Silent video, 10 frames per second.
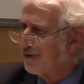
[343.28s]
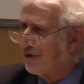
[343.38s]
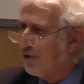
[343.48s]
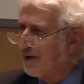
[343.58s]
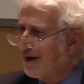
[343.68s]

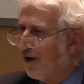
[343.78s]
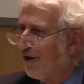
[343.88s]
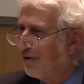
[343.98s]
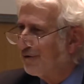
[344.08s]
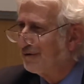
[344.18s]
going
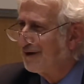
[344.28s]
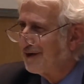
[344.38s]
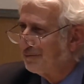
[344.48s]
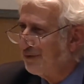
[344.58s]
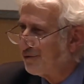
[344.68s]
on
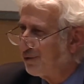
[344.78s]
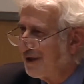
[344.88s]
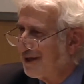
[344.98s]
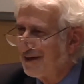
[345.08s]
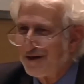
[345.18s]

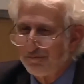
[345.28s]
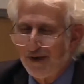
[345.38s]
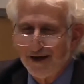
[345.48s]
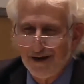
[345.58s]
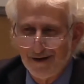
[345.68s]
between
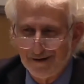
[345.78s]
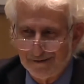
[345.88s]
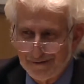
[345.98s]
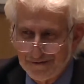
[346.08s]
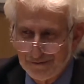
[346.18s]
my
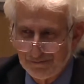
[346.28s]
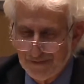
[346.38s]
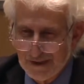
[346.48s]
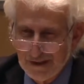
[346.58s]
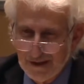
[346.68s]
hands.
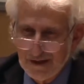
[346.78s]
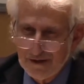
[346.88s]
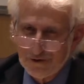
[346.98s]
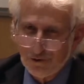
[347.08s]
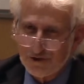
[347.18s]

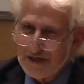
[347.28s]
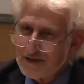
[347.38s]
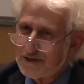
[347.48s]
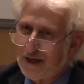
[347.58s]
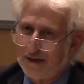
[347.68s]
So
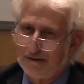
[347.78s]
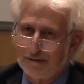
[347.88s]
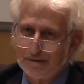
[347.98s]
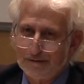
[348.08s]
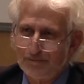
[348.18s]
since then,
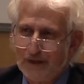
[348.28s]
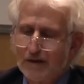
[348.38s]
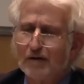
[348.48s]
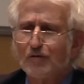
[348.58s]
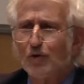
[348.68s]

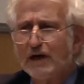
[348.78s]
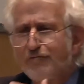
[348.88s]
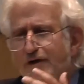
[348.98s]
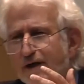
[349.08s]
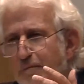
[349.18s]
whenever I